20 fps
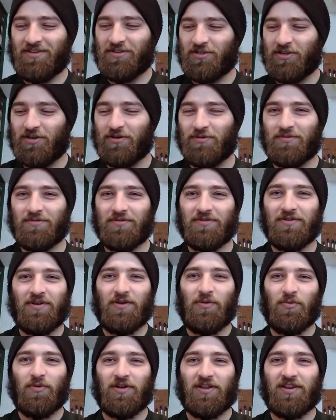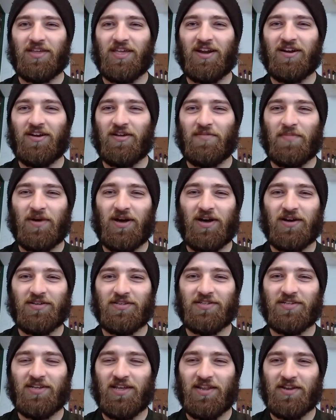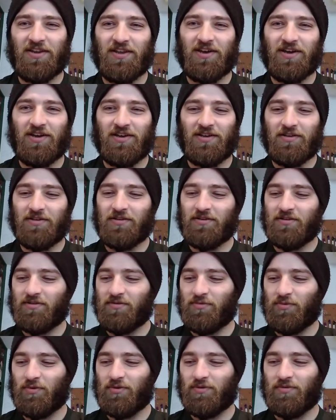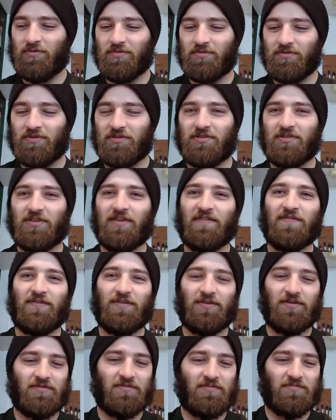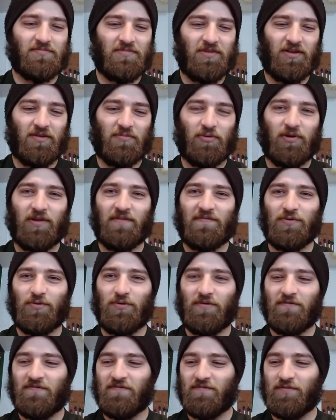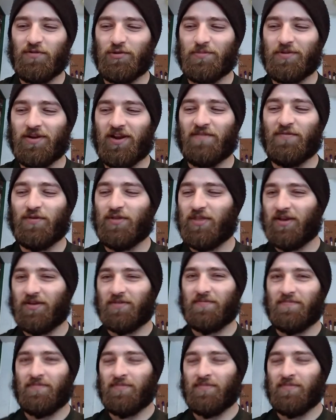So we're going to get it unboxed, and uh, we'll give you a preview of a little bit of everything.